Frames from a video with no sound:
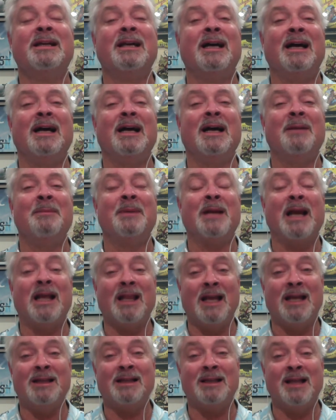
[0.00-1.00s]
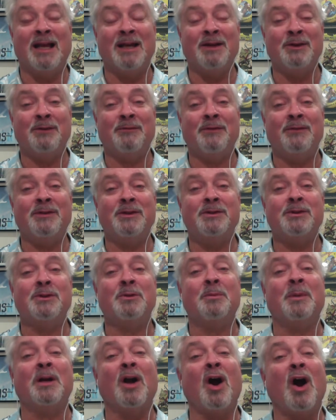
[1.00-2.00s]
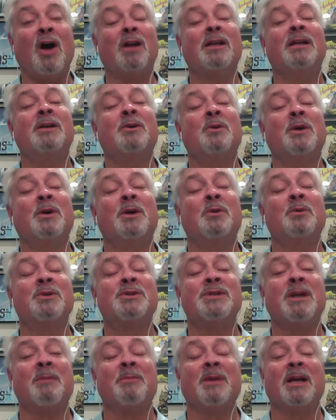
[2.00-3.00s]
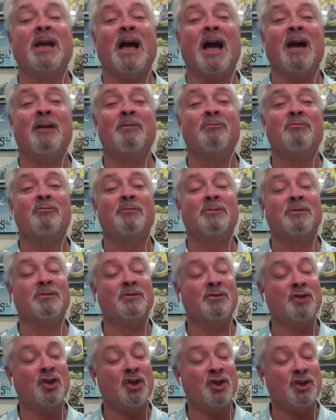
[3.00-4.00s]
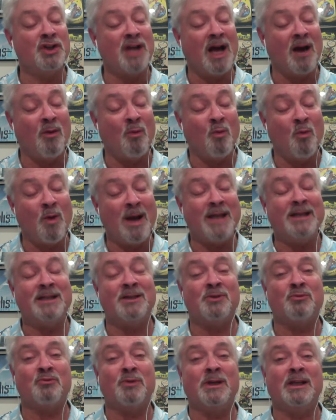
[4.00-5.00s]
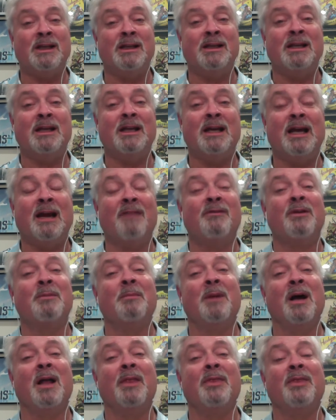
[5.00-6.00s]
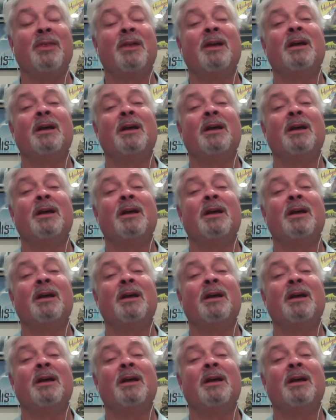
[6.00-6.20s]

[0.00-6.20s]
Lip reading: But I liked a lot of New 52, but Harley Quinn was something I could not wait to read every month,